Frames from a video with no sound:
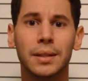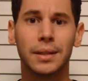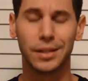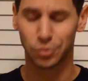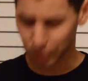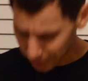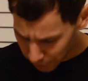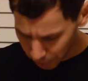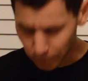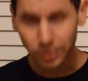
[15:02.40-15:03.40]
It's really
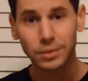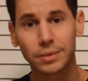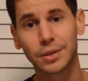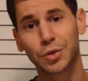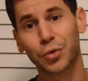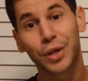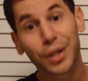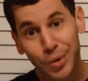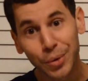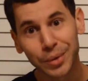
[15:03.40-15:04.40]
cool. It's really
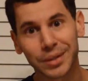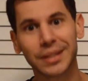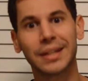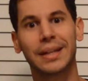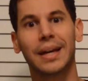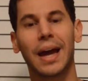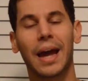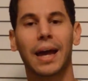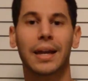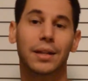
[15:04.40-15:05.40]
cool.
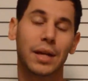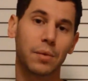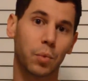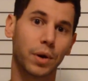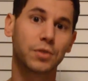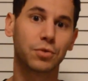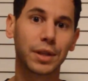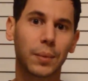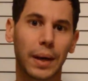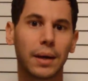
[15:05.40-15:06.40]
and it works really
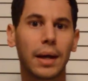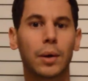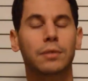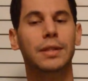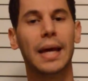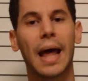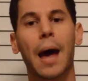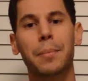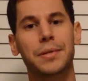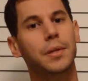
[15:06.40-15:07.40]
well. However, that
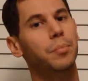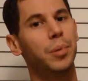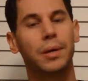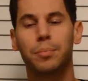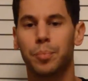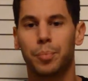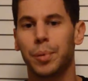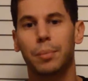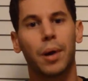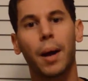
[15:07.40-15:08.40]
app is their big
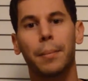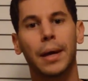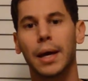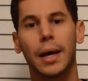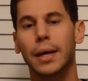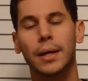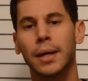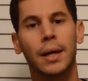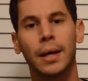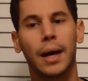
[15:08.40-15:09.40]
problem.
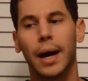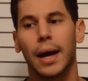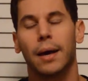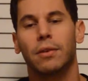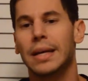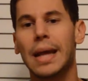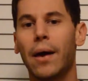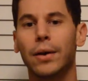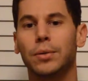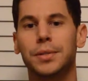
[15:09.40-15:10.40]
Right now
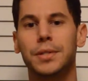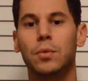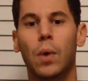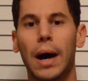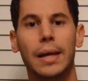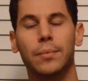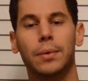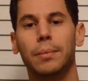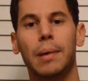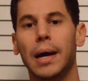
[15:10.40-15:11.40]
I don't see why anyone
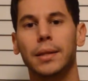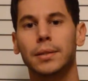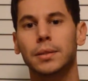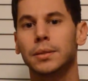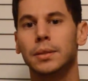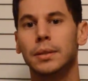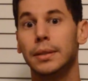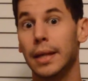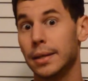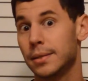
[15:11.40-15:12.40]
would buy this,
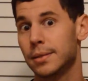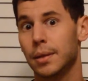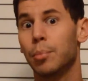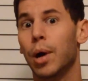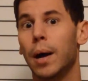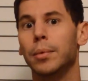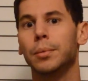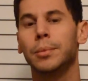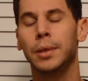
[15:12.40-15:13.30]
and that's a problem.